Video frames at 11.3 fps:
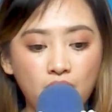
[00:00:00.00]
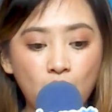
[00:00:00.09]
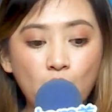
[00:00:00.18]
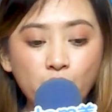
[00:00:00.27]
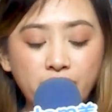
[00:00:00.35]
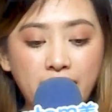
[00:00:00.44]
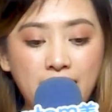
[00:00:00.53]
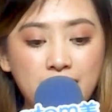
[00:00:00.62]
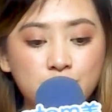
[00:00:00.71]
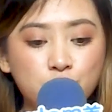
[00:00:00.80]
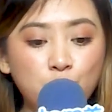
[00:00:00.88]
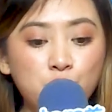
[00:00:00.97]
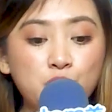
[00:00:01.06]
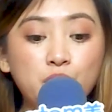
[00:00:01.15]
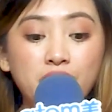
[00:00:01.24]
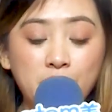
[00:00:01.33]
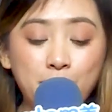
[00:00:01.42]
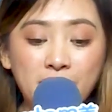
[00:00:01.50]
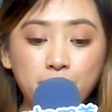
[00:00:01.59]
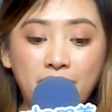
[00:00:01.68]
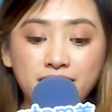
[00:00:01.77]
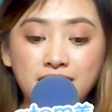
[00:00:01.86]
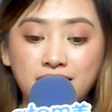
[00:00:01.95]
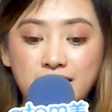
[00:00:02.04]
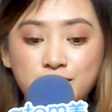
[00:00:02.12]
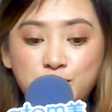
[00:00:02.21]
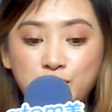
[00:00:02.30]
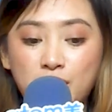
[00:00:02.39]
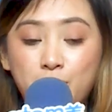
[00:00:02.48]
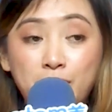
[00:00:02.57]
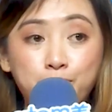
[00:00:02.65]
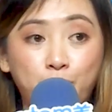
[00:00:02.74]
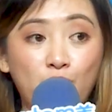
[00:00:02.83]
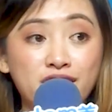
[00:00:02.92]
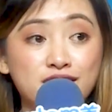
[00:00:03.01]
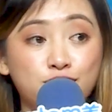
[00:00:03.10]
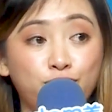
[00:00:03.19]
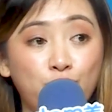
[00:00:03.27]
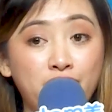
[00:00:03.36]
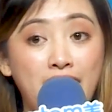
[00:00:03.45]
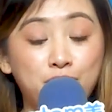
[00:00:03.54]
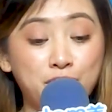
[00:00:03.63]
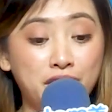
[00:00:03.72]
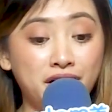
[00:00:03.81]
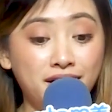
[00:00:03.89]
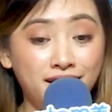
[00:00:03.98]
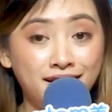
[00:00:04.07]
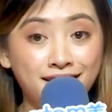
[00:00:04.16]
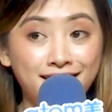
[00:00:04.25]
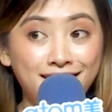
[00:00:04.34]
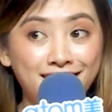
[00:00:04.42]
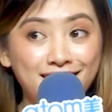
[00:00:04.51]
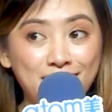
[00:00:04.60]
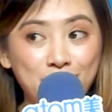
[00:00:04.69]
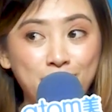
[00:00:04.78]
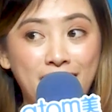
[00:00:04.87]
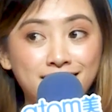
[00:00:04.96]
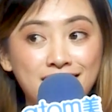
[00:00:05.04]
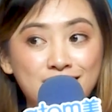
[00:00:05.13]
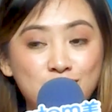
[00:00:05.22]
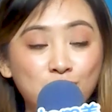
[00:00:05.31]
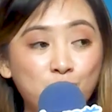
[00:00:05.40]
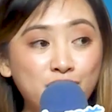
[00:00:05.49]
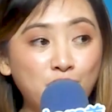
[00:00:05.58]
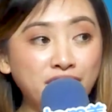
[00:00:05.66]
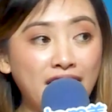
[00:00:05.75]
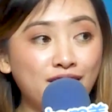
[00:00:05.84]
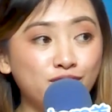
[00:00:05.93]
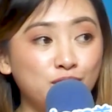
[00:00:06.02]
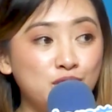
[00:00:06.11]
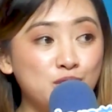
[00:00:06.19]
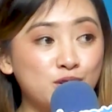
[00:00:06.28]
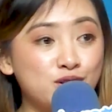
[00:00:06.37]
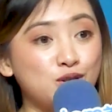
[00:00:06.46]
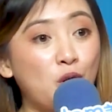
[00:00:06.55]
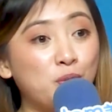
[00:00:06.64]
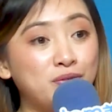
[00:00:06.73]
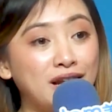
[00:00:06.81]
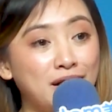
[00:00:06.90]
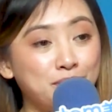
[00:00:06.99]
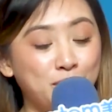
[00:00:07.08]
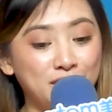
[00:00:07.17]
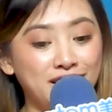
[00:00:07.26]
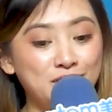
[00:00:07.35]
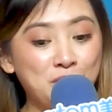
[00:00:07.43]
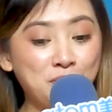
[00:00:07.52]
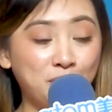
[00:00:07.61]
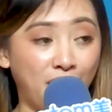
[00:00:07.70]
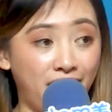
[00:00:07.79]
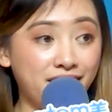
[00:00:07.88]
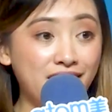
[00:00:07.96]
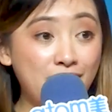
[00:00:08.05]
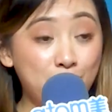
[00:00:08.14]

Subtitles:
Okay, so yung herbal body cleanser naman po is for our body. So we don't have to use soap na lang po na yung bar.